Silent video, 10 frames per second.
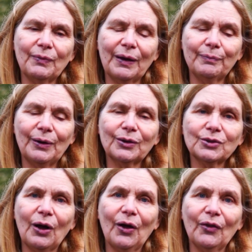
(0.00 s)

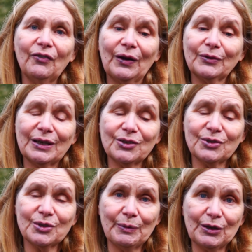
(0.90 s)
embarked on a
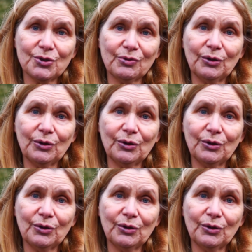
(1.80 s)
foundation to ministry